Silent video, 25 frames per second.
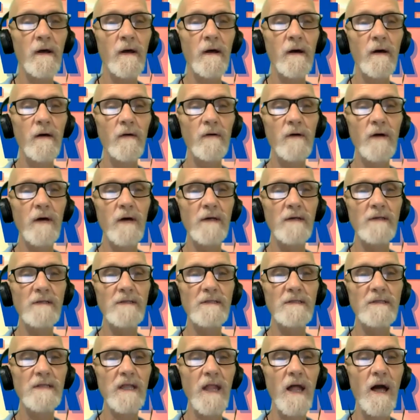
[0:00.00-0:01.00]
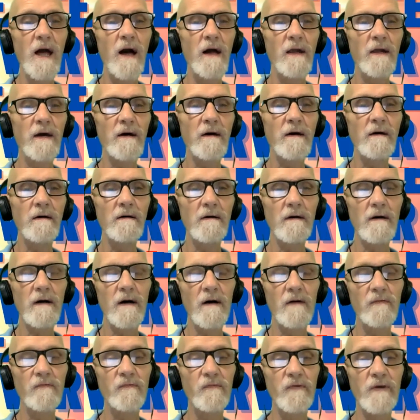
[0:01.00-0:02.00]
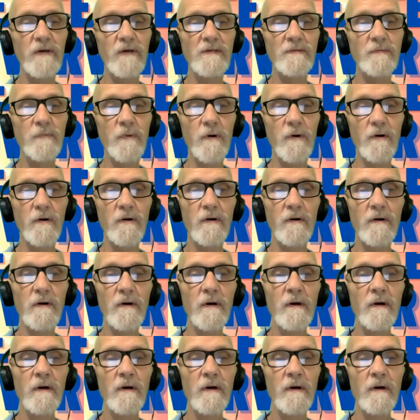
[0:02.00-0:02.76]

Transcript: Okay, this is Lana on Facebook,